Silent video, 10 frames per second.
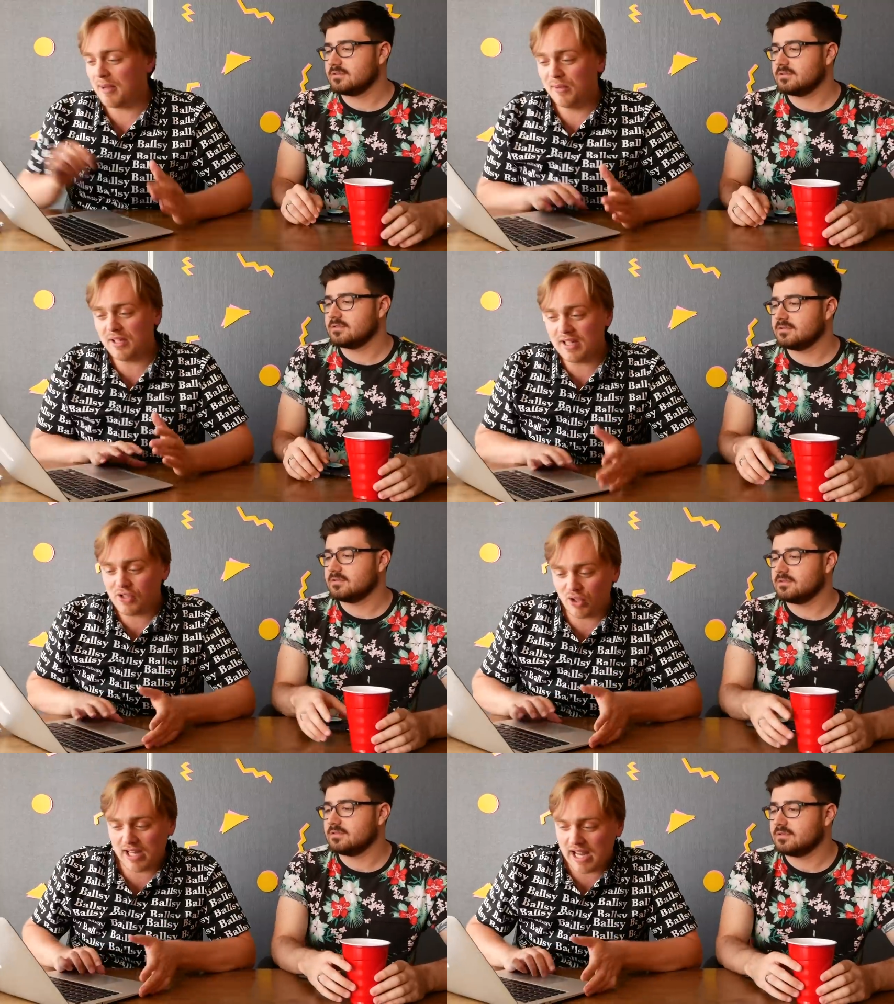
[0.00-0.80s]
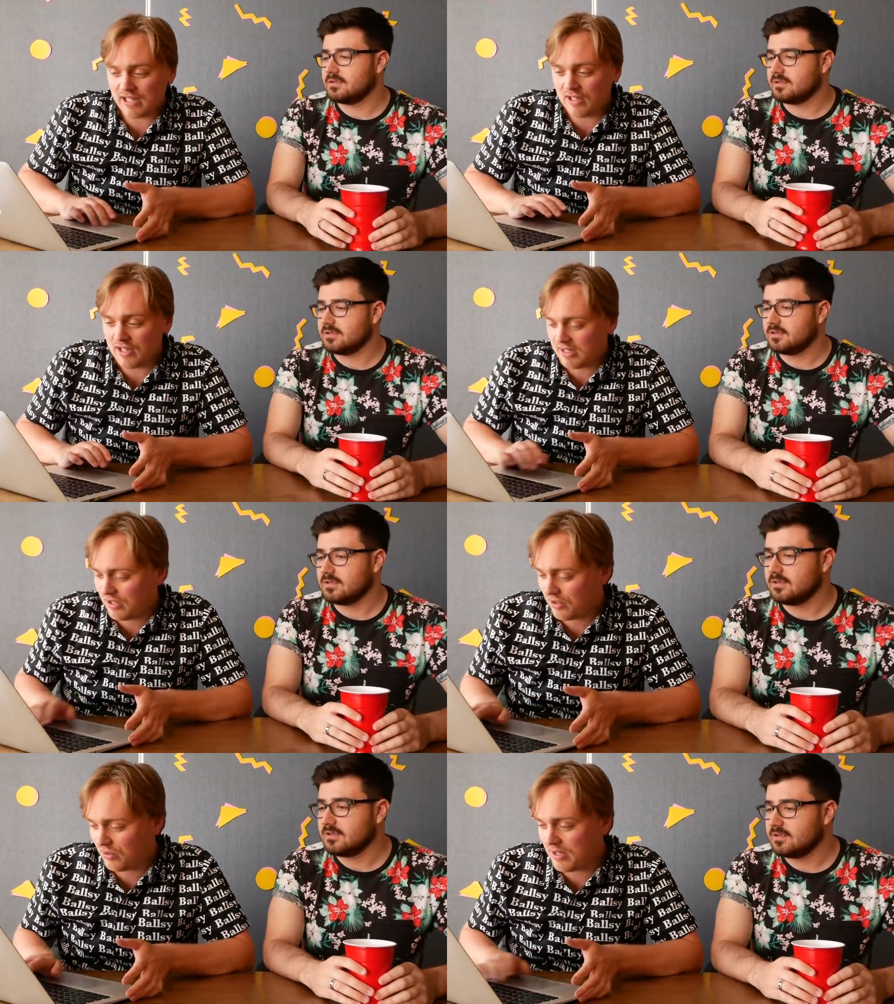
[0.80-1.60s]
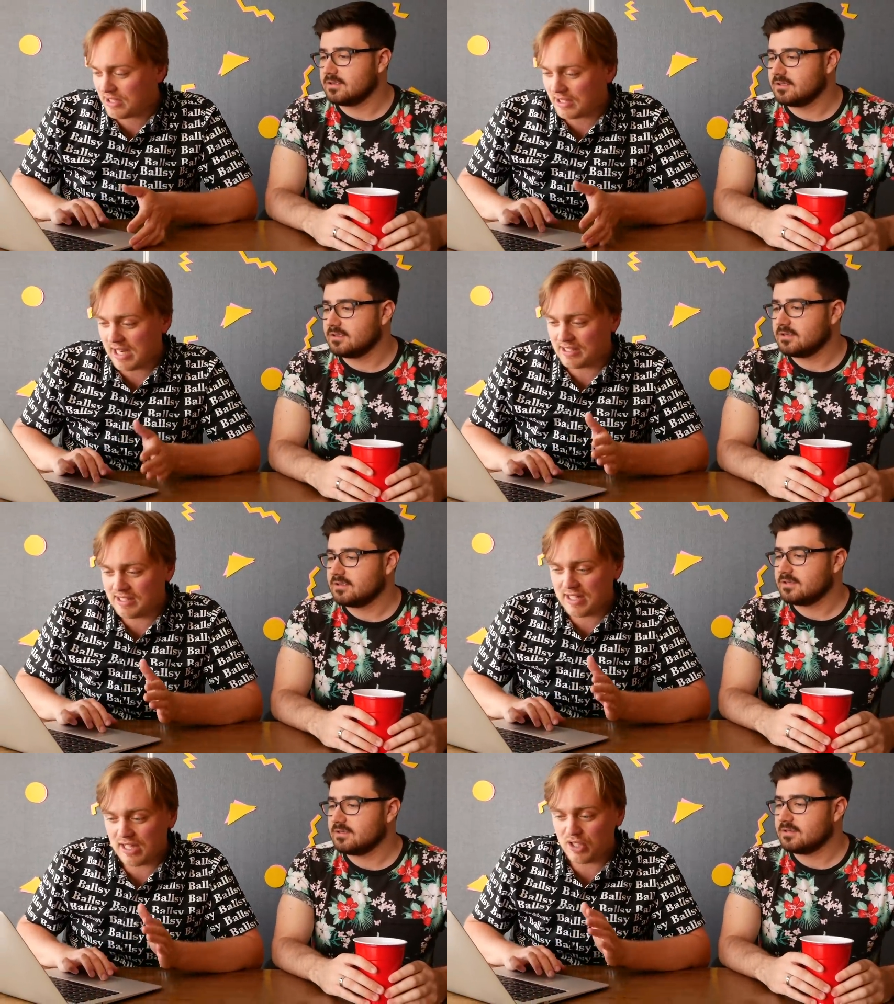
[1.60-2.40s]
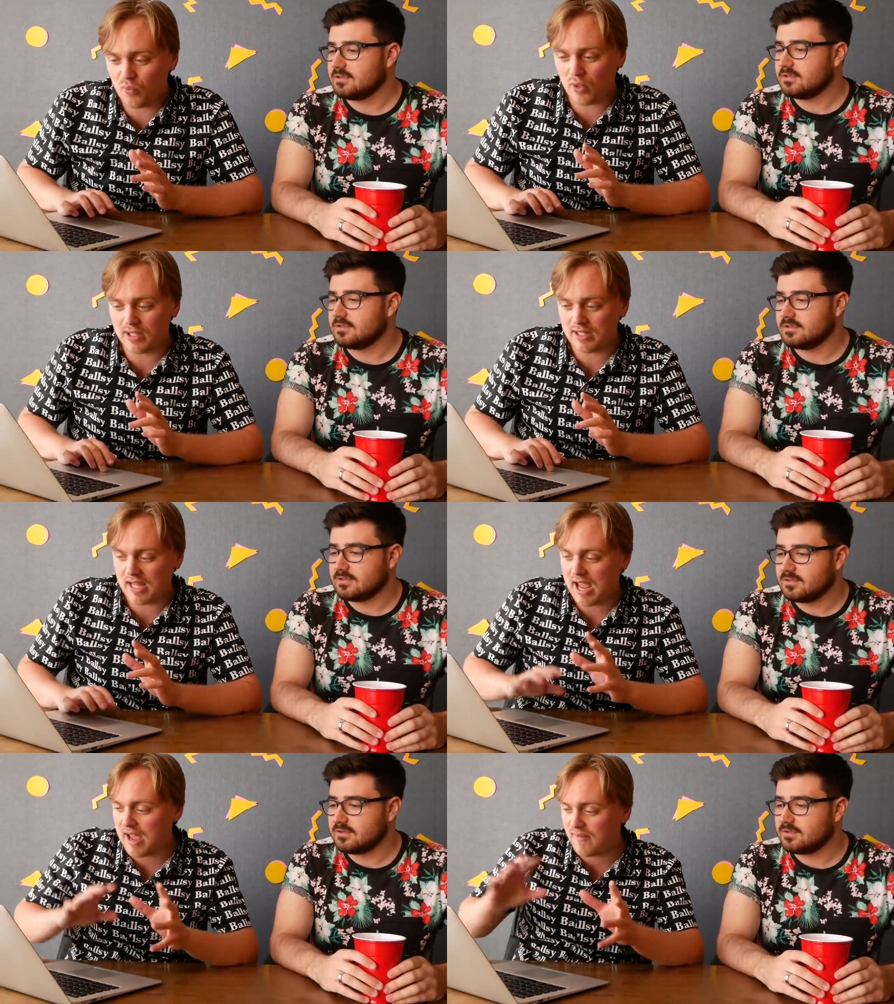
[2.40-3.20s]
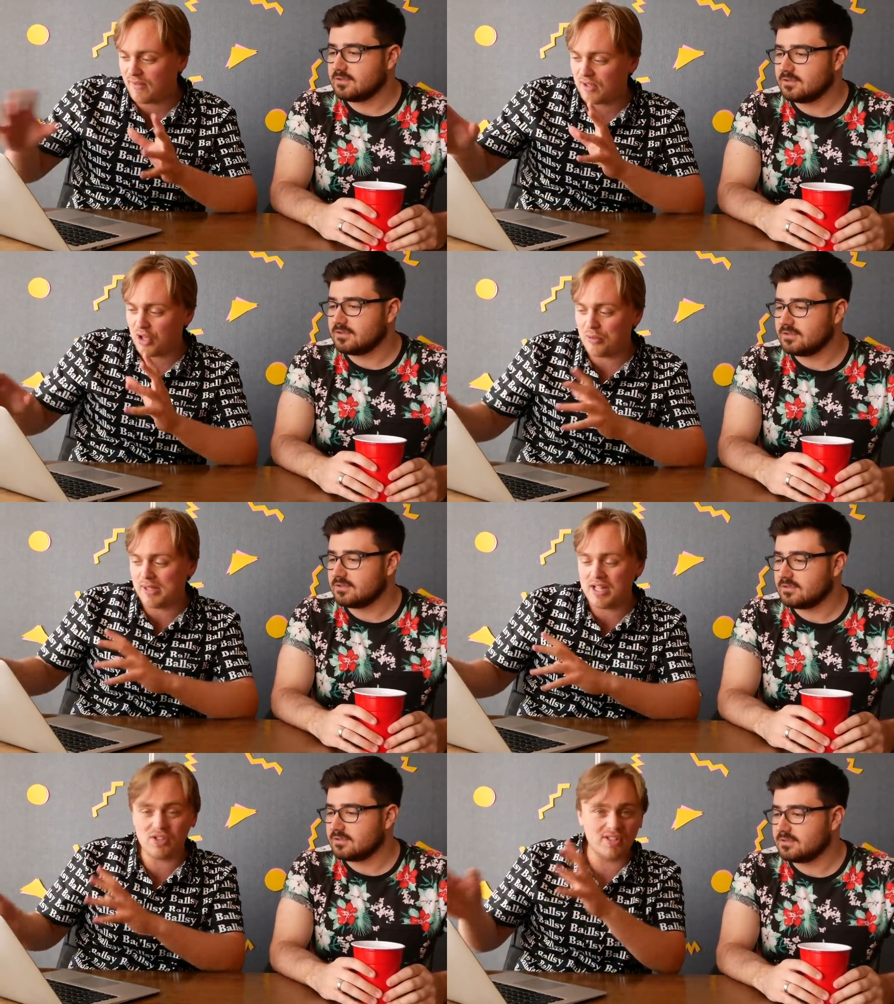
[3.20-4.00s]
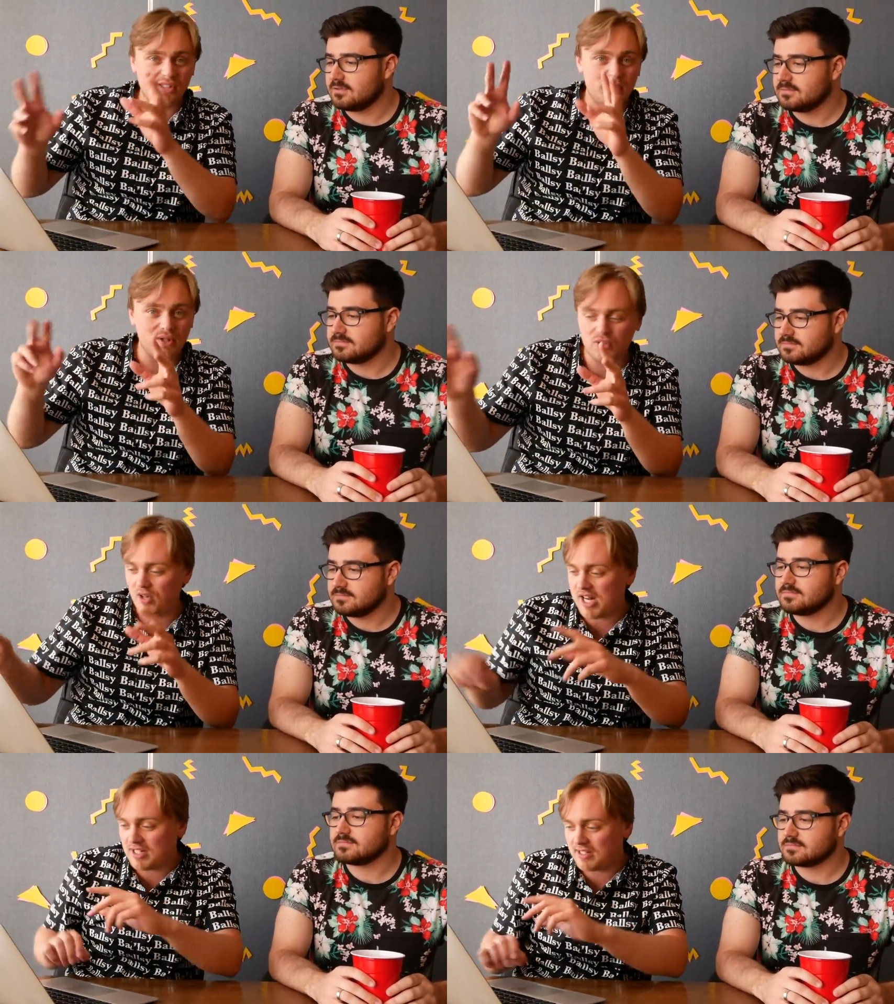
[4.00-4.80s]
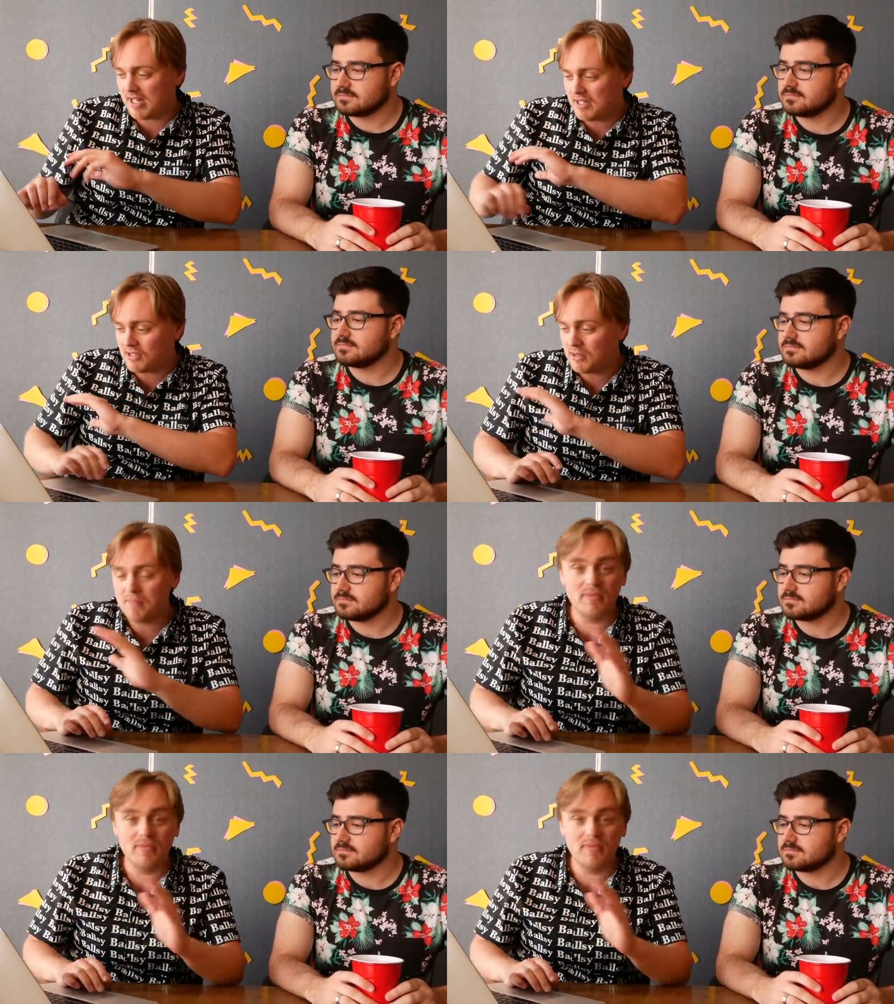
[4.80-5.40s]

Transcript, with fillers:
Speaker 1: I'm looking at your catalog here, Chris. I see that you wanted to have a culmination of some of your greatest hits.